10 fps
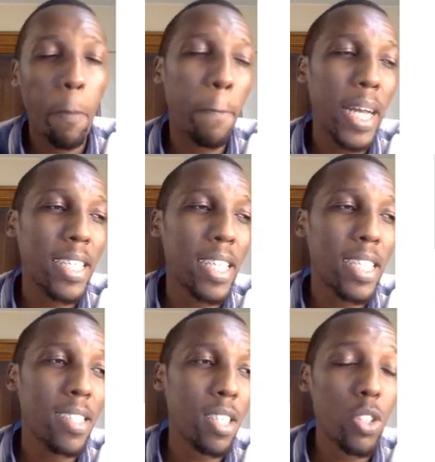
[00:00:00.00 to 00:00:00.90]

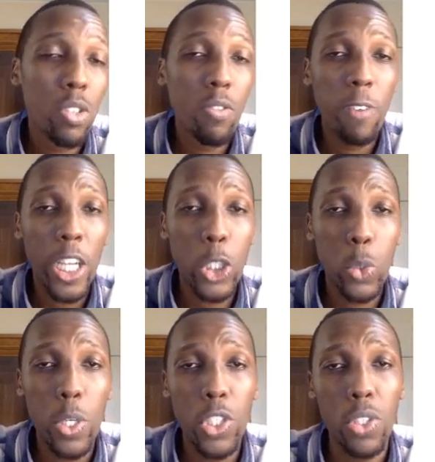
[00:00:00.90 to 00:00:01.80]
patterns, and also
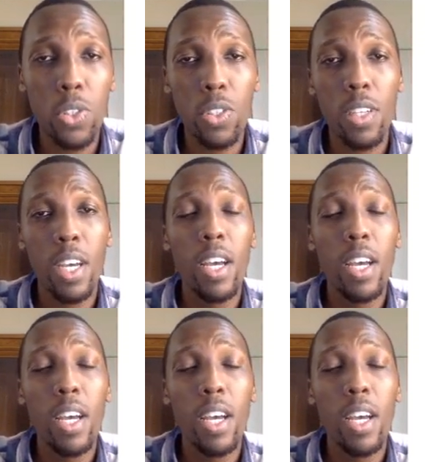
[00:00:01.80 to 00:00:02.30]
fluctuations